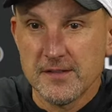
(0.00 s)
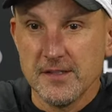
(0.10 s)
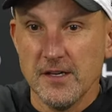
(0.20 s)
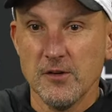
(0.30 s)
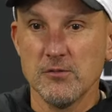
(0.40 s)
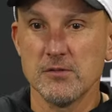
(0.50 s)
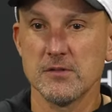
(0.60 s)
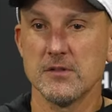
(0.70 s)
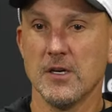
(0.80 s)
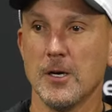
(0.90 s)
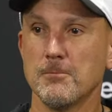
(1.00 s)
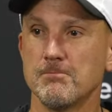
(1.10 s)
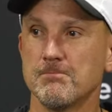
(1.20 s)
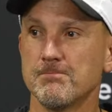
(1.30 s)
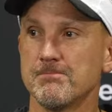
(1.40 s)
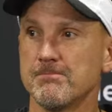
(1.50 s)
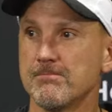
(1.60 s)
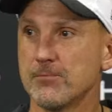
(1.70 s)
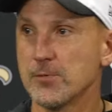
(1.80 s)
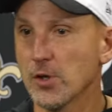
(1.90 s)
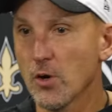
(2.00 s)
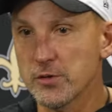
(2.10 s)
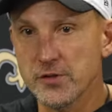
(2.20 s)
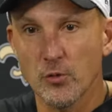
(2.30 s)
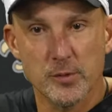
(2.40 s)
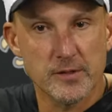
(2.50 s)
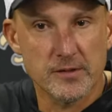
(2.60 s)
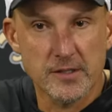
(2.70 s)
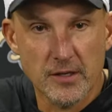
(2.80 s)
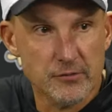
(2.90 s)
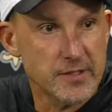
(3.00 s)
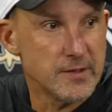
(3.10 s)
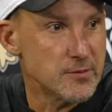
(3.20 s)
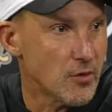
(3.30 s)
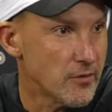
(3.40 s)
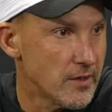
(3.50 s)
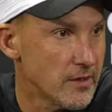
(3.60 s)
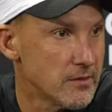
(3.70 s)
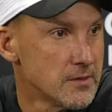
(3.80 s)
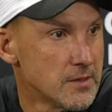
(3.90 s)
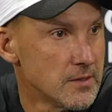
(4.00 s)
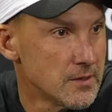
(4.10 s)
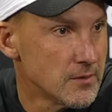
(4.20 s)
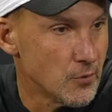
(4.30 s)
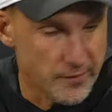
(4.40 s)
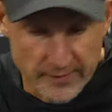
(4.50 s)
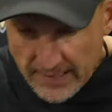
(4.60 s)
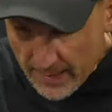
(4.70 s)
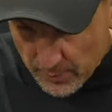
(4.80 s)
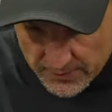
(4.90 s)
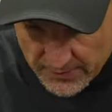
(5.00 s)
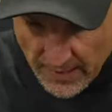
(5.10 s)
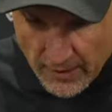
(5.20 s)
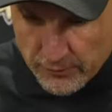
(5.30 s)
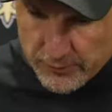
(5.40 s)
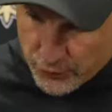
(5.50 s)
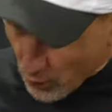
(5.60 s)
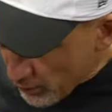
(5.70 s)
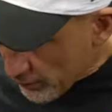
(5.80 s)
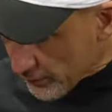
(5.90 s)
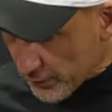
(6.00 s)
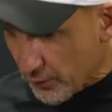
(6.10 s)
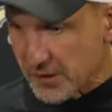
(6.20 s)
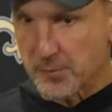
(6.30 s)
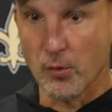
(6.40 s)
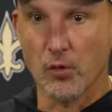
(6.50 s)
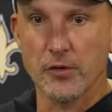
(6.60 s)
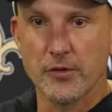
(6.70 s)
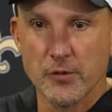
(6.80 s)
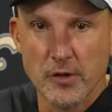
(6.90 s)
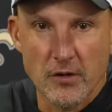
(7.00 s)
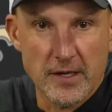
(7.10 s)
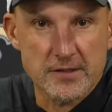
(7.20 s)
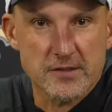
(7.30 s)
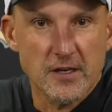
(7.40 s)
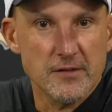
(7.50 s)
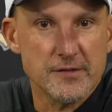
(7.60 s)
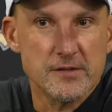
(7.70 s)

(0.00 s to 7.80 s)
You know, um, you're always hoping that the other team's over there with the tablets out and drawing on the grease board and doing all that stuff.